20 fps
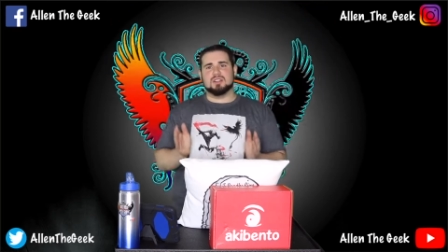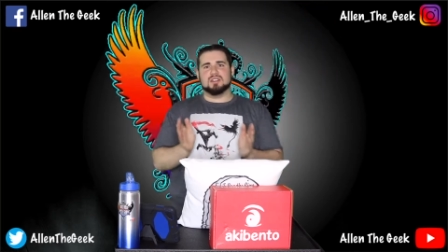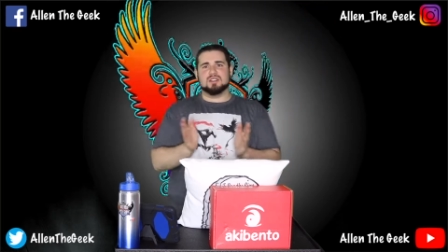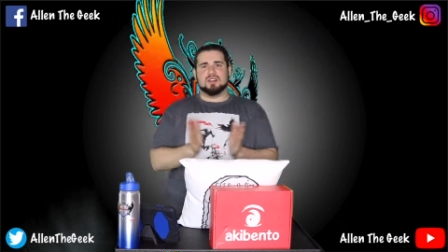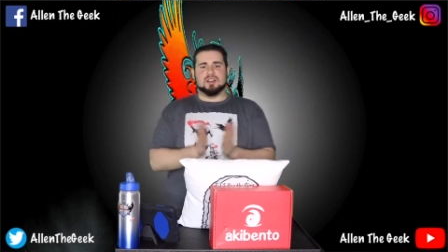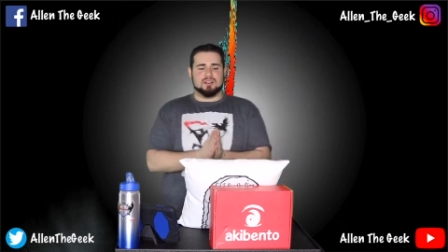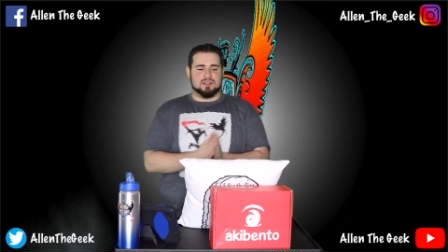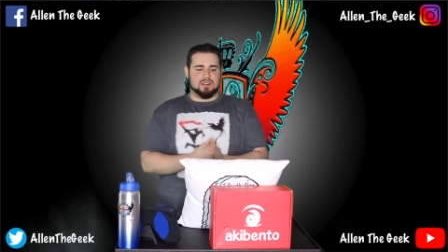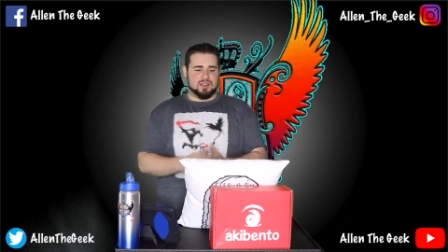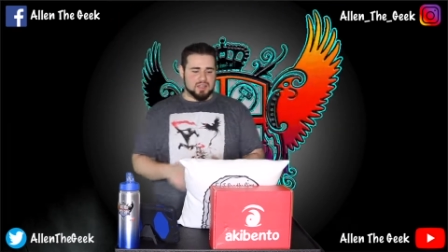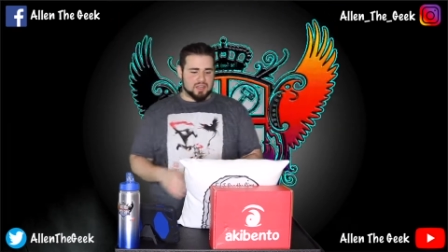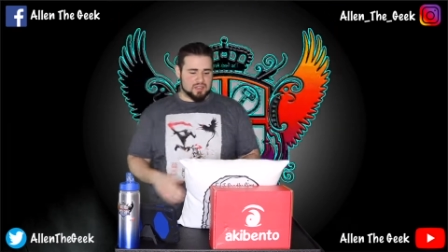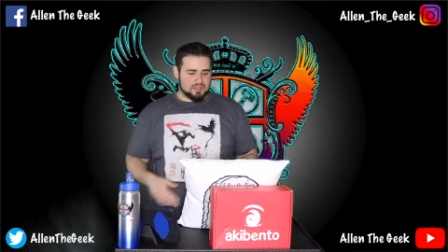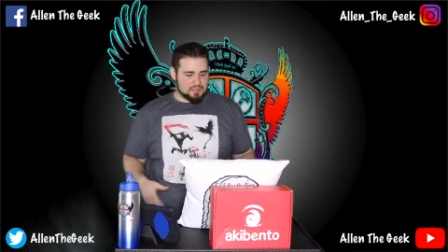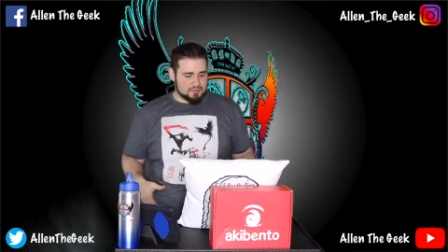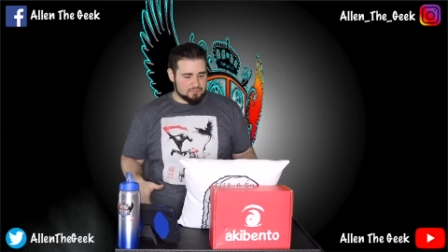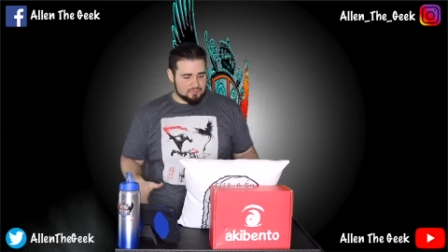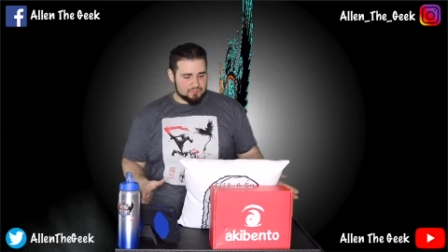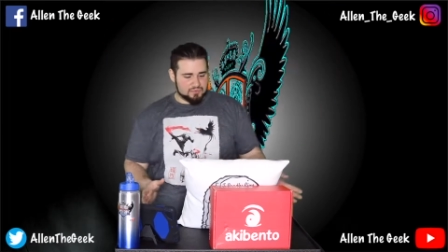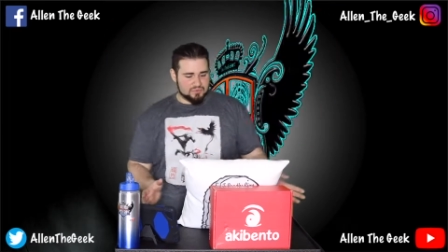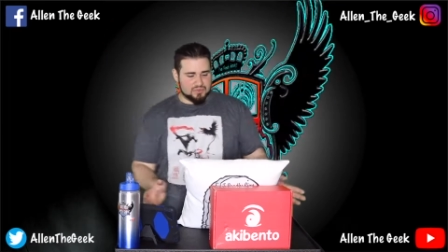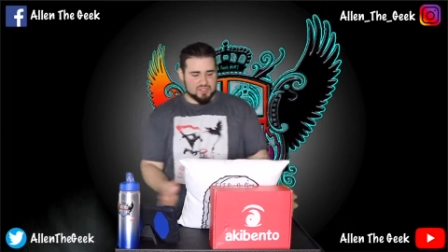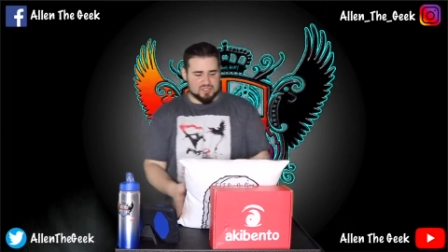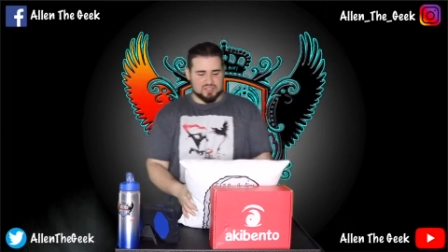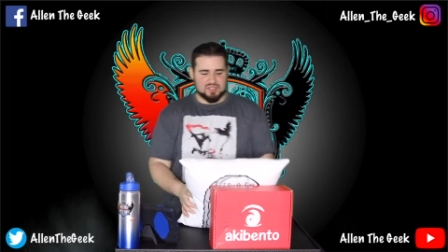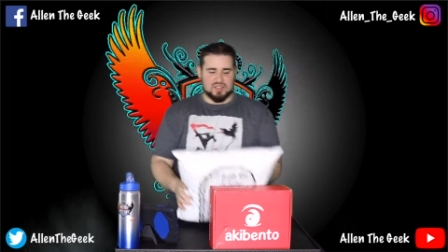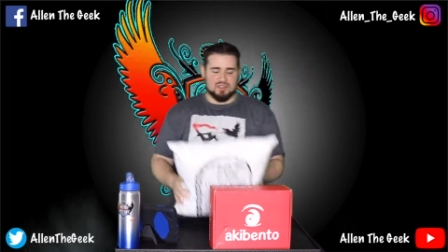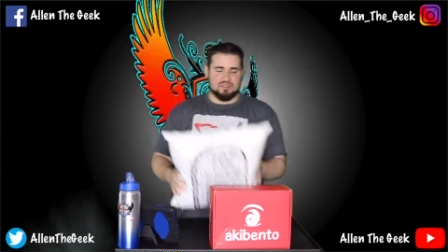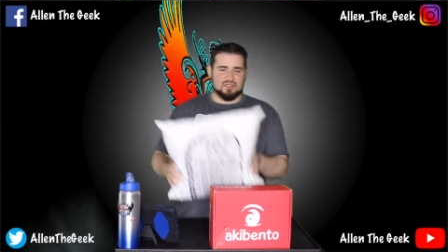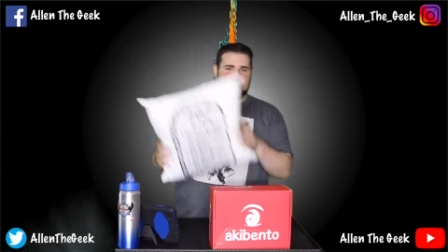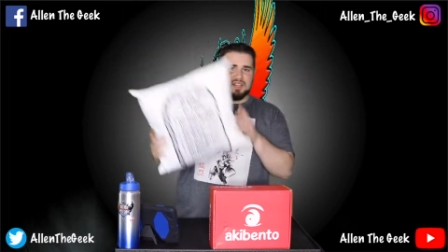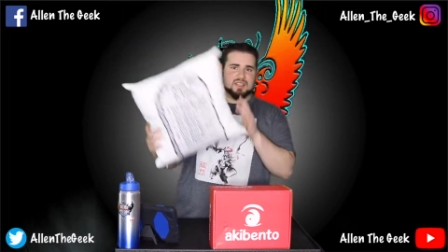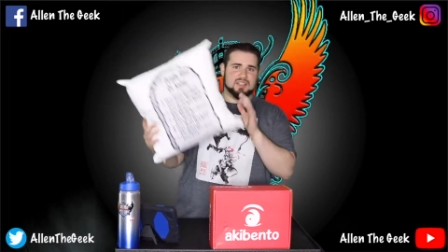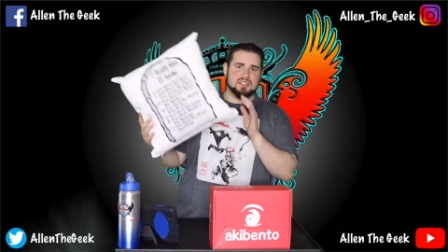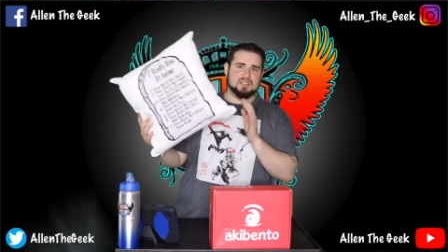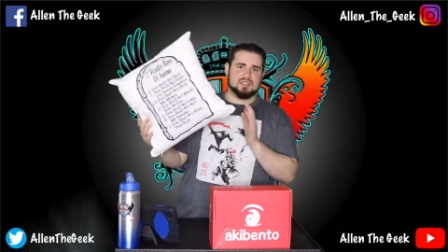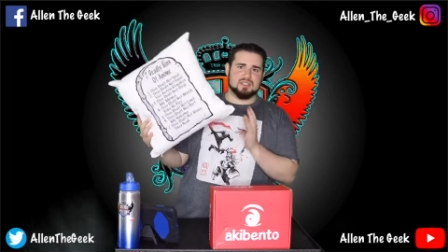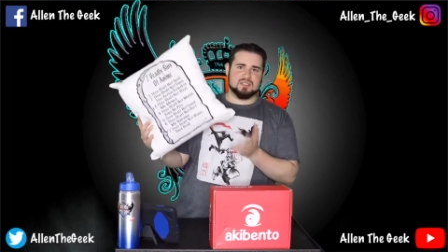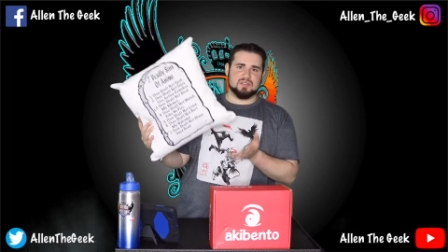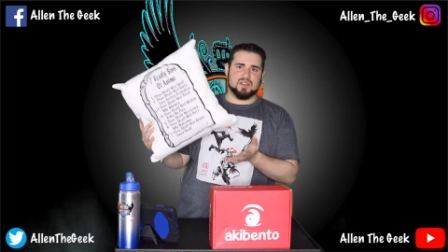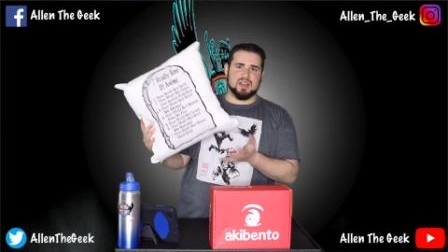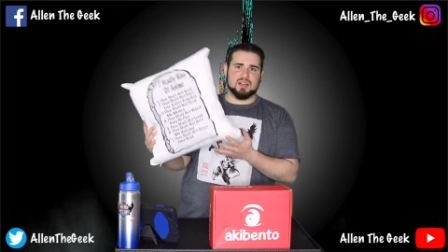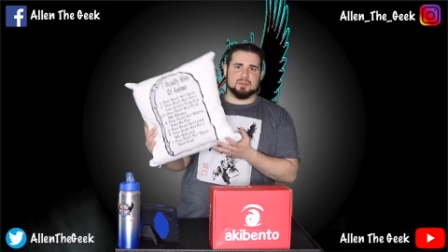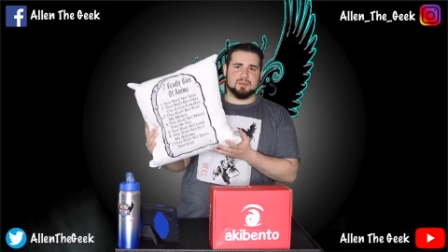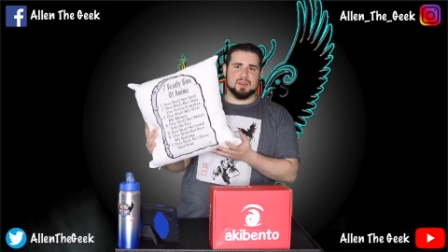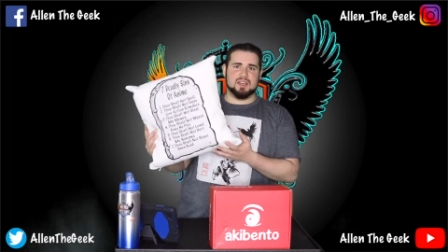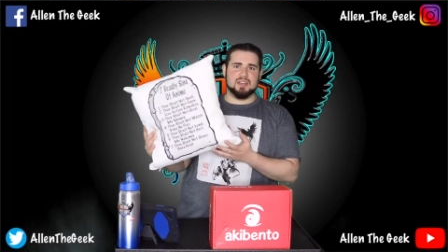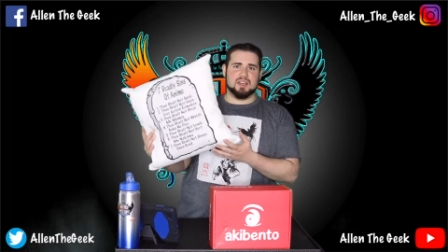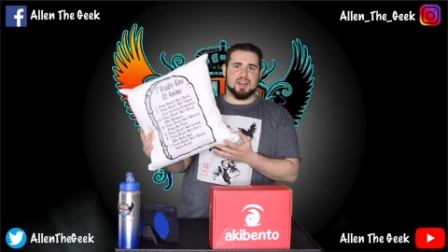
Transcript: All right, guys. The Seven Deadly Sins of Anime.